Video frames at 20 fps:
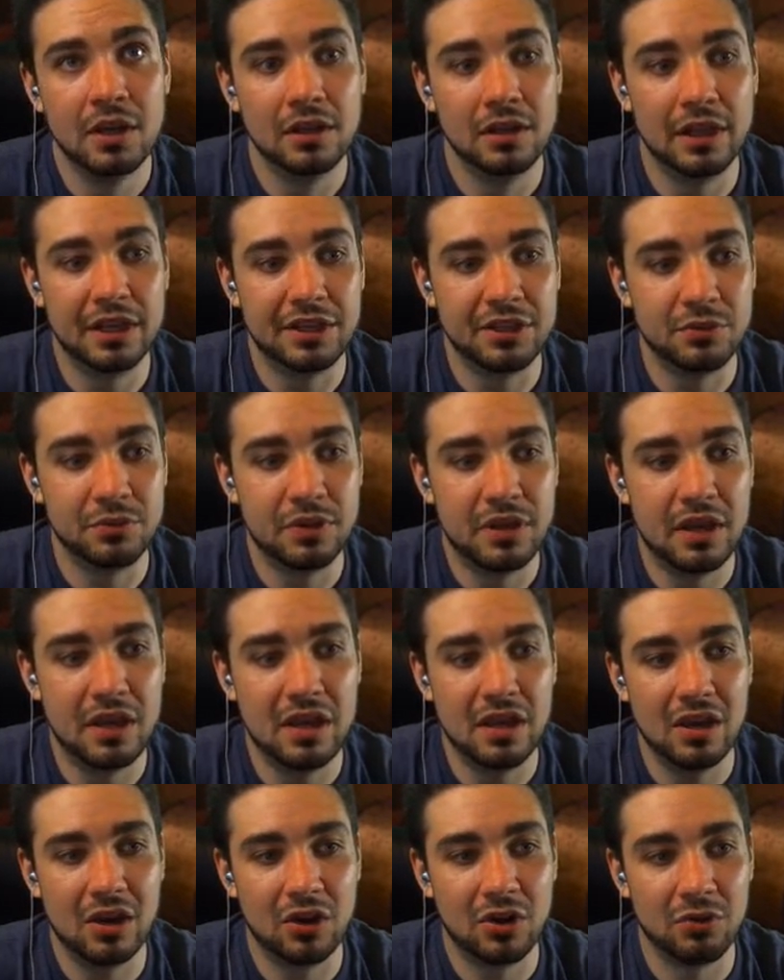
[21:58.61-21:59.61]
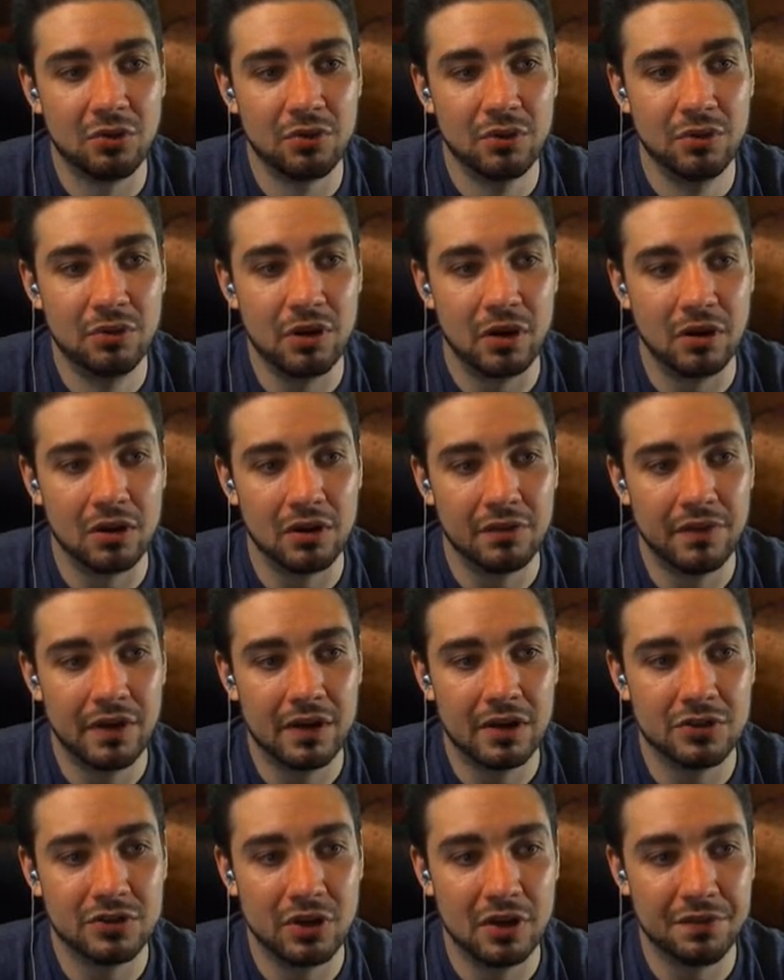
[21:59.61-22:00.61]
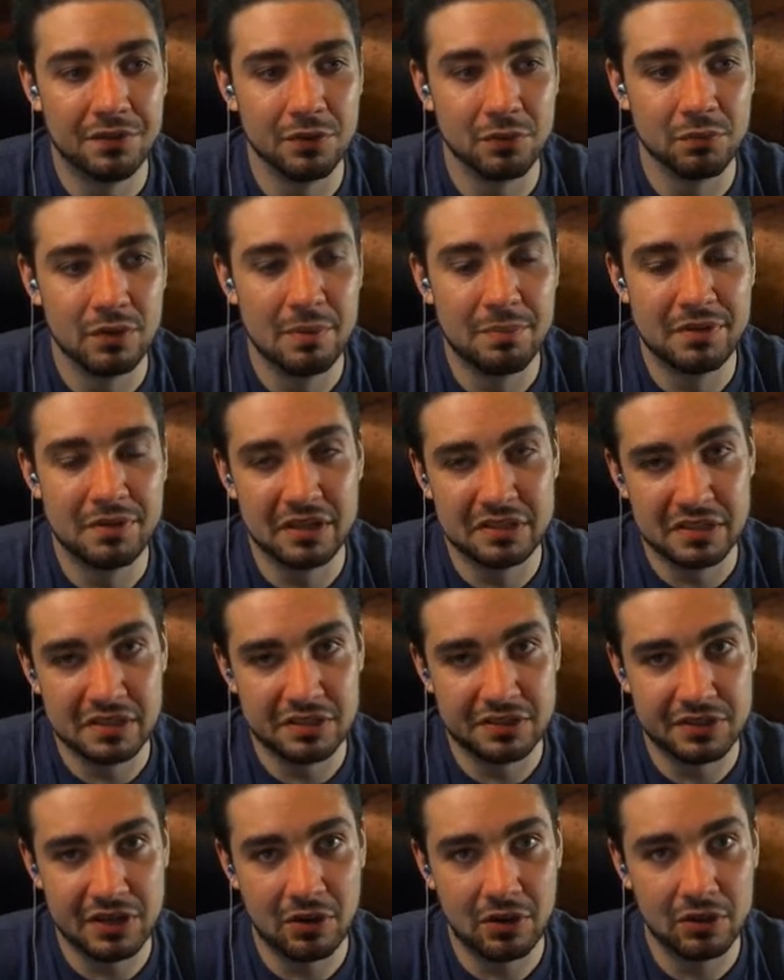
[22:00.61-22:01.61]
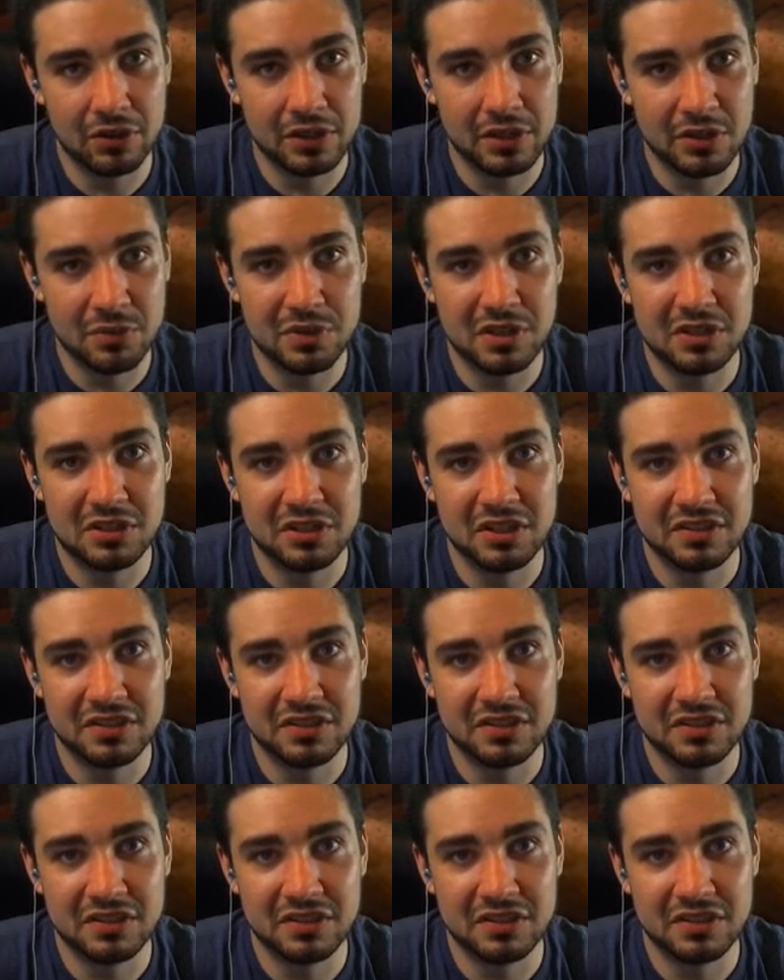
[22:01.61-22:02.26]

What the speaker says: Like, you can't accrue card advantage off the rip necessarily. You need to